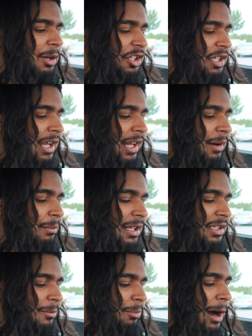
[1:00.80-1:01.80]
much. They didn't
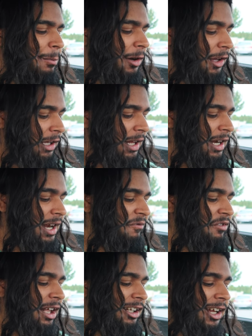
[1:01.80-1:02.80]
mix it properly. They
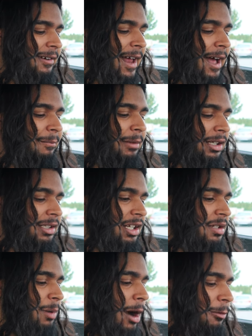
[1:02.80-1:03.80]
definitely did not mix
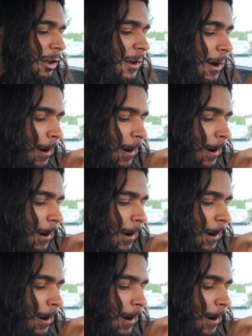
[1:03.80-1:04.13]
this properly.